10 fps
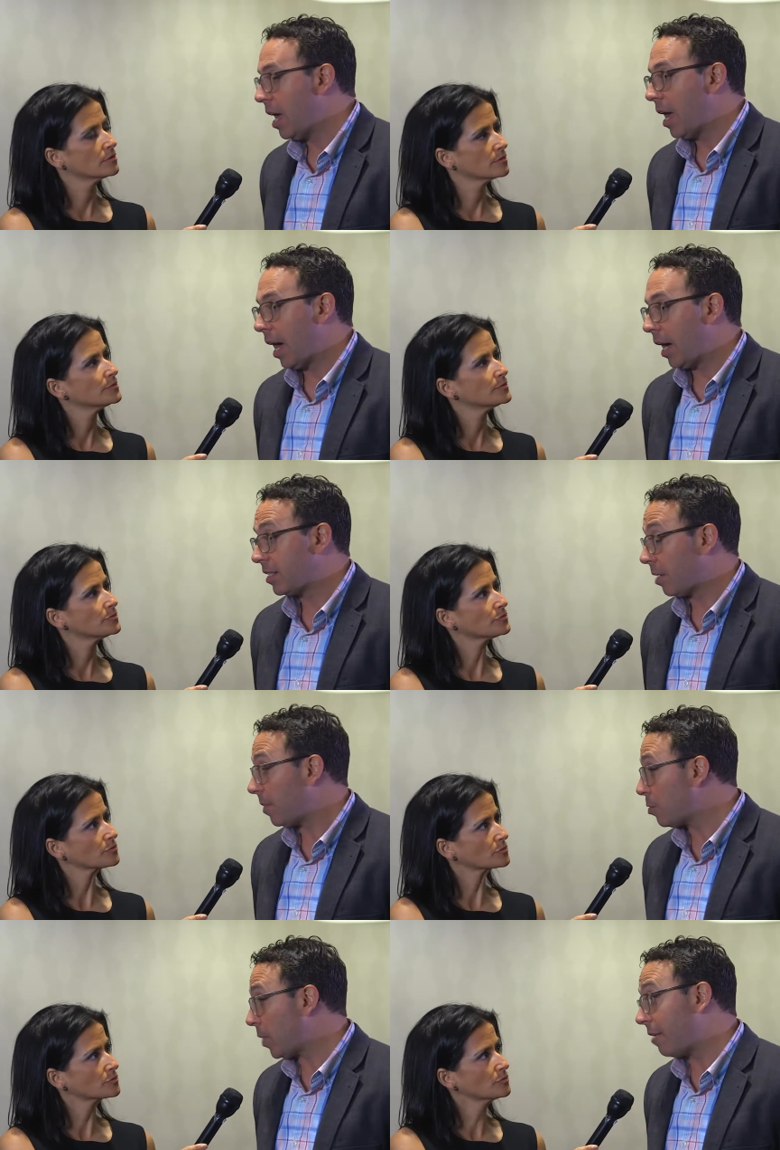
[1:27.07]
Speaker 1: Uh,
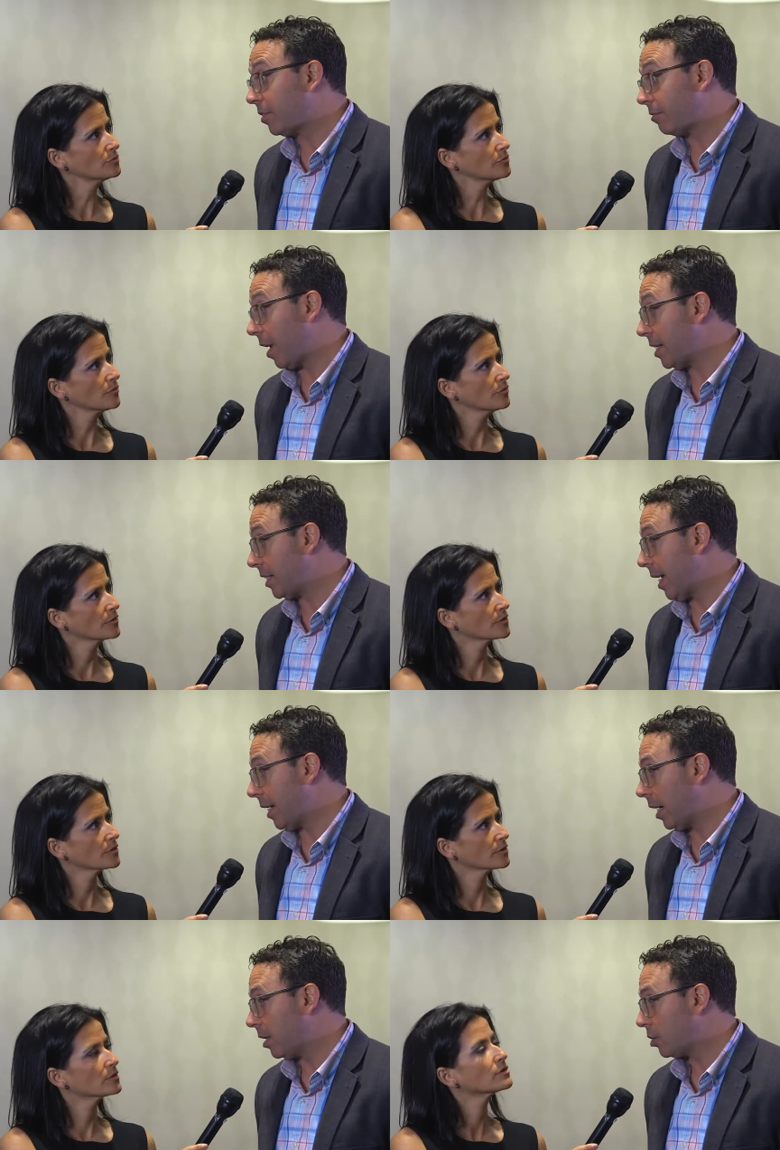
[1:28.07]
sometimes we have device
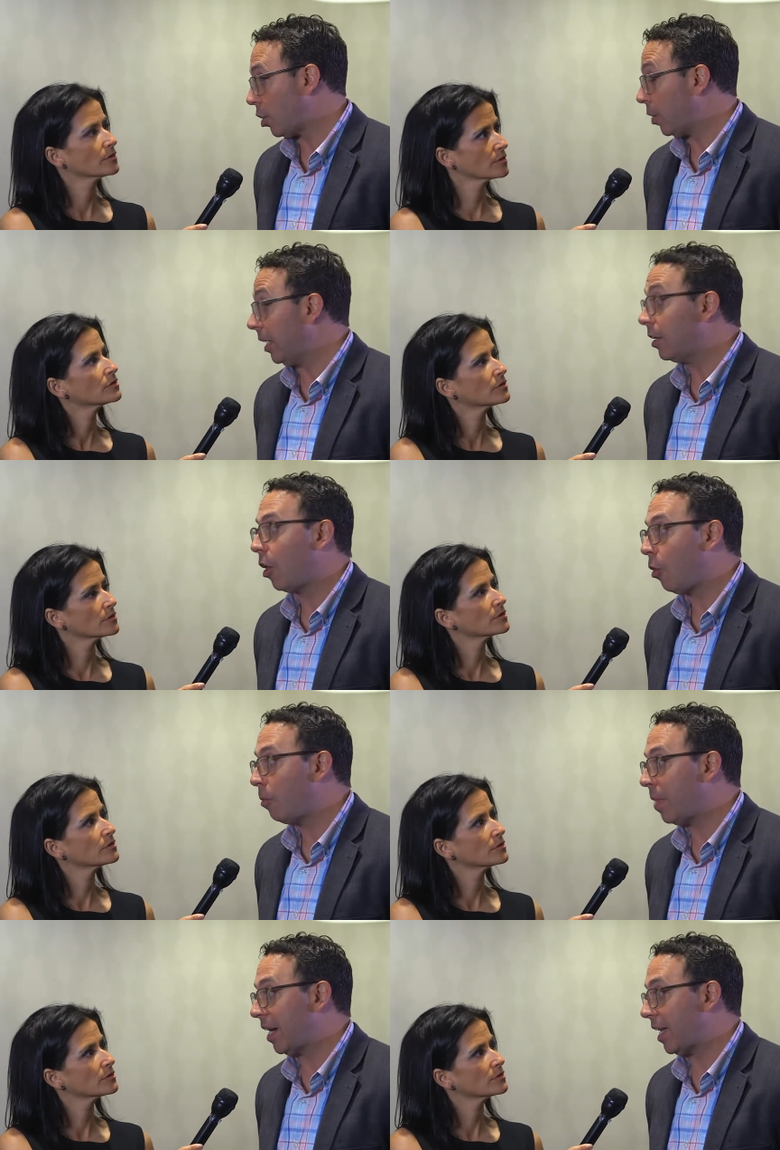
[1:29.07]
data, so in-home
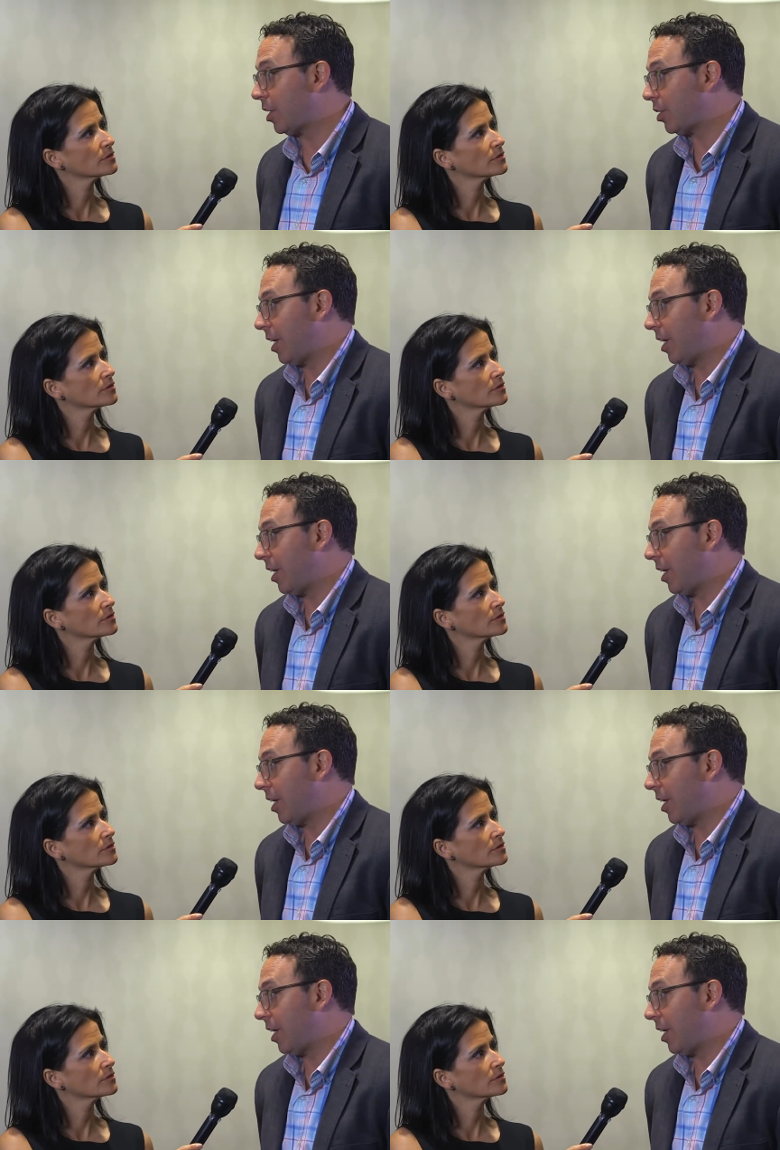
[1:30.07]
medication